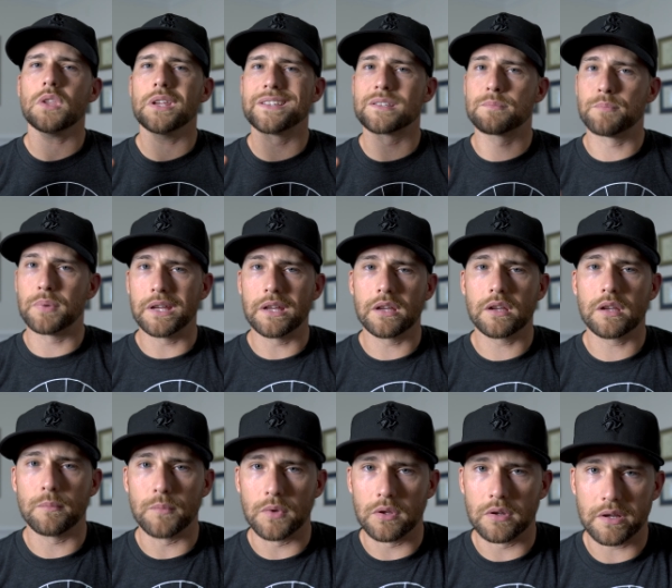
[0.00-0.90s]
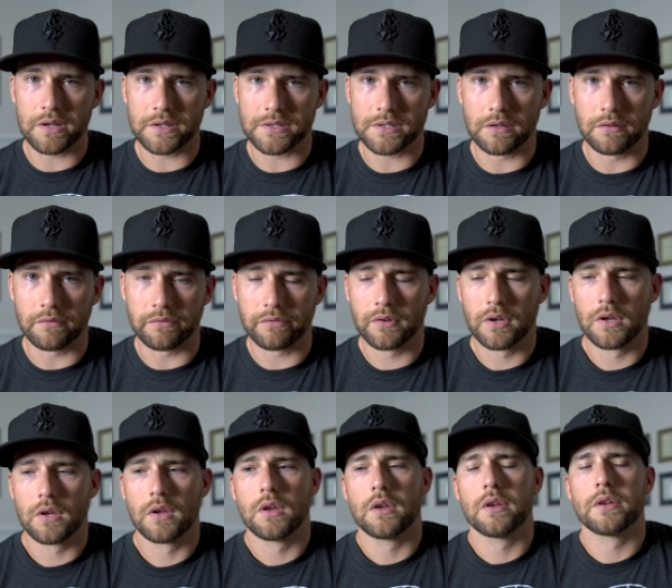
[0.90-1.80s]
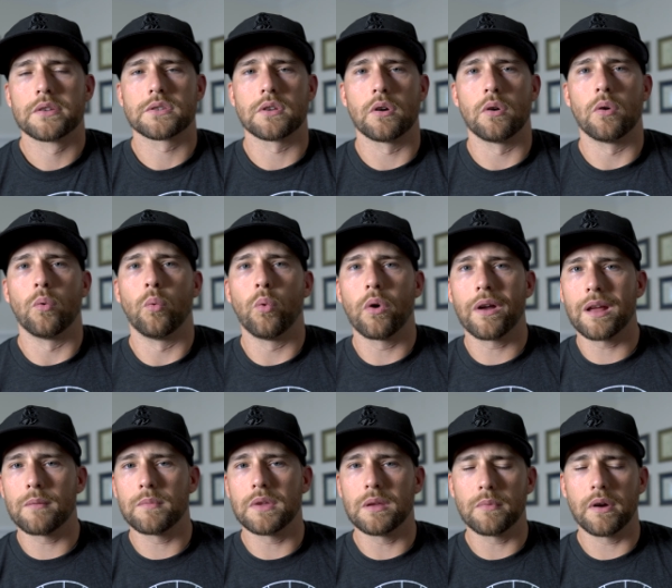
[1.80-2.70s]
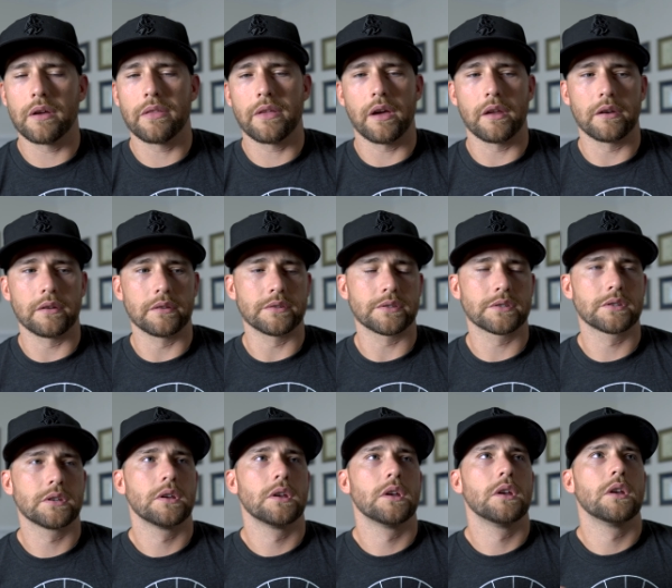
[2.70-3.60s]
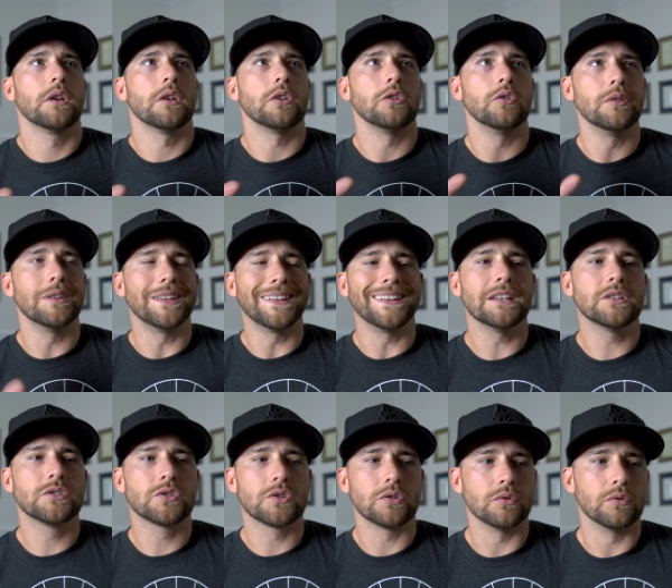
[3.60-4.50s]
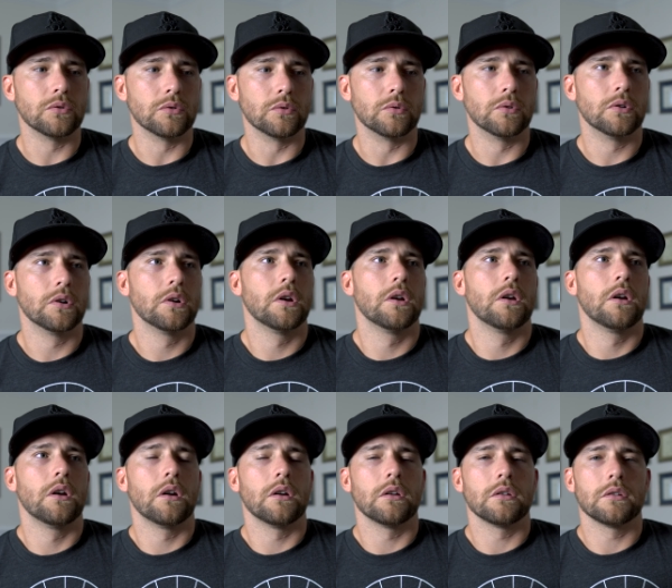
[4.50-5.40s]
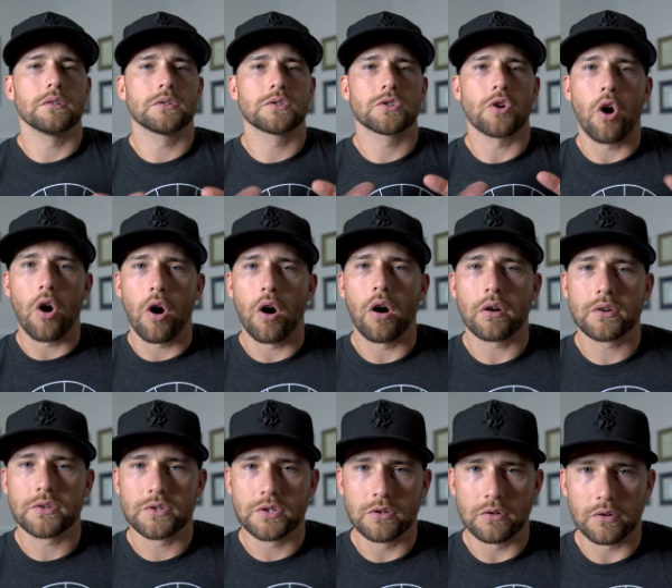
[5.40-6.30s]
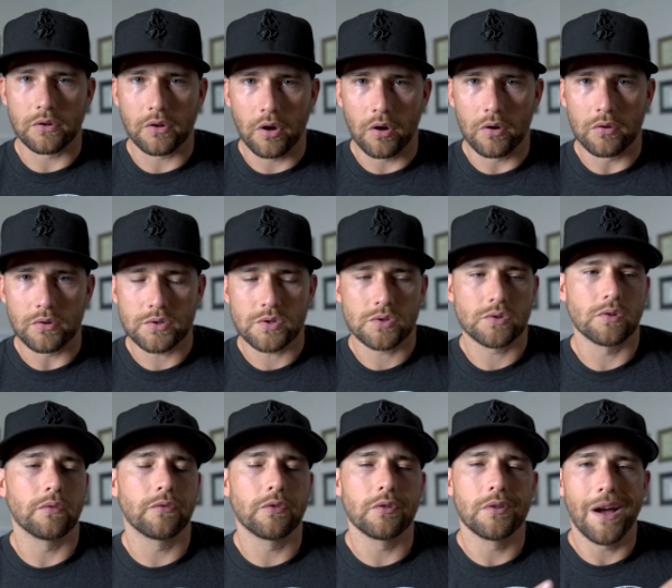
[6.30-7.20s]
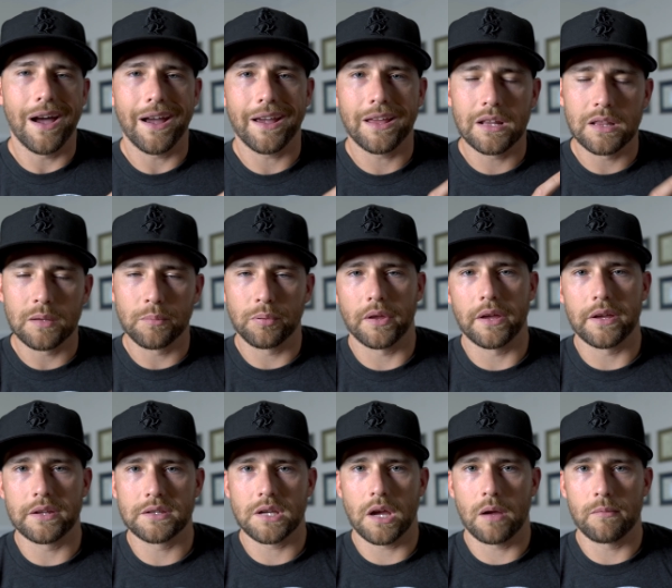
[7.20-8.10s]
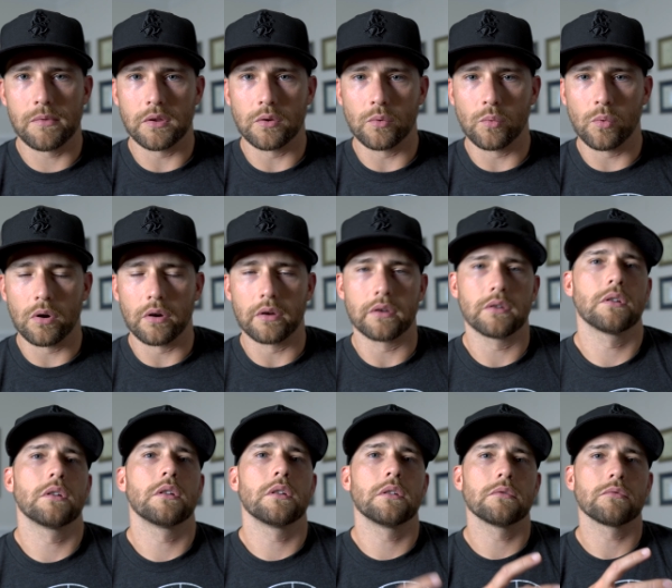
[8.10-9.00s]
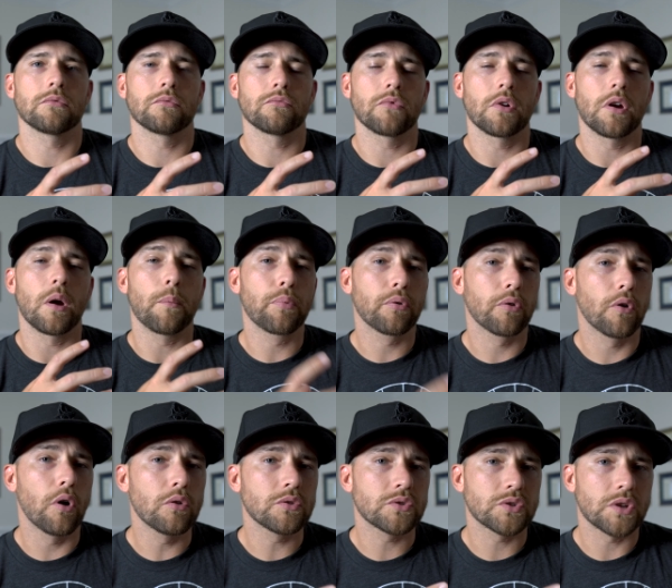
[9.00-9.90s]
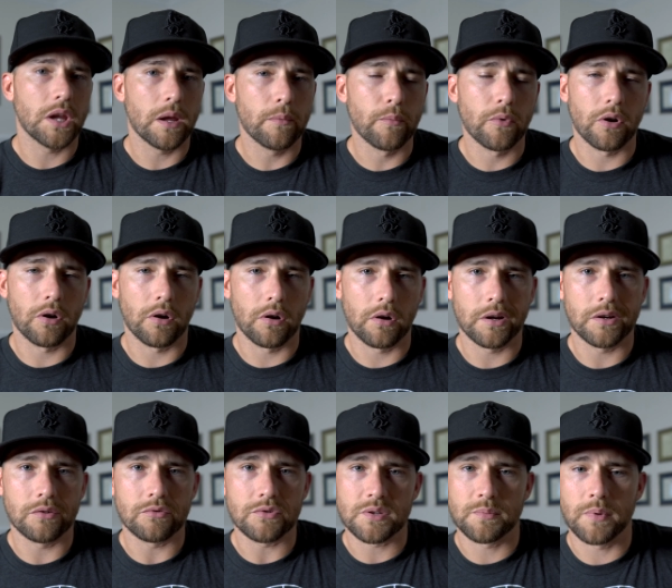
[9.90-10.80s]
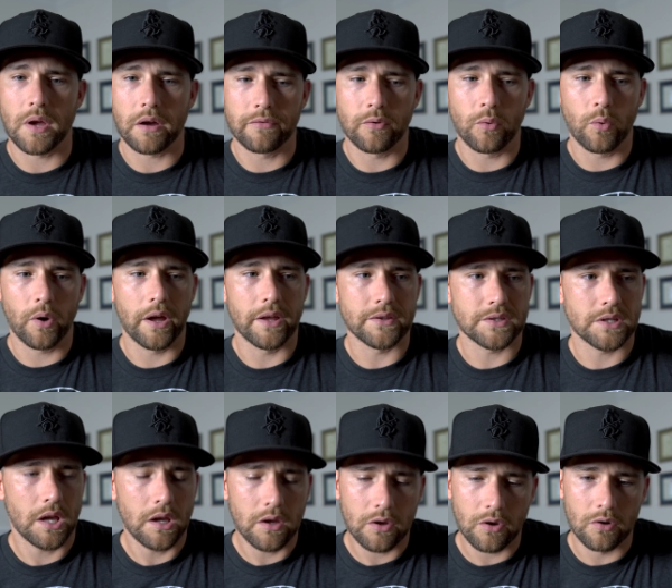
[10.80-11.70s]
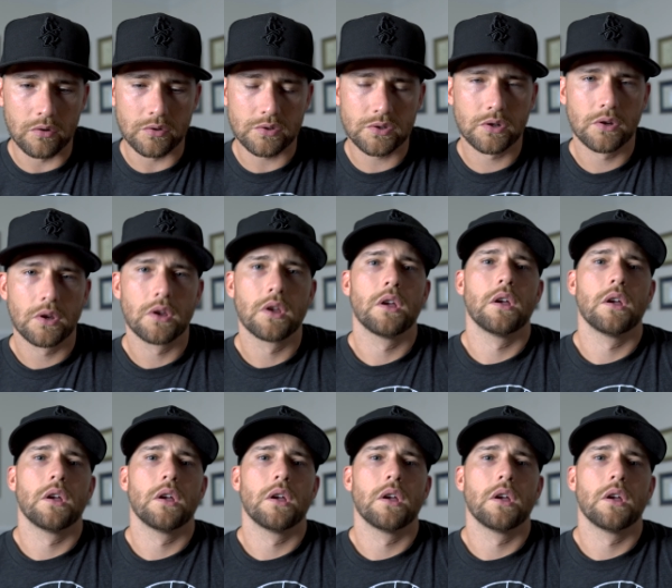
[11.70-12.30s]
is being communicative. So what I mean by that is you need to talk to your coach. So if you're not getting the playing time that you want, approach him or her in a respectful way and say, hey, coach,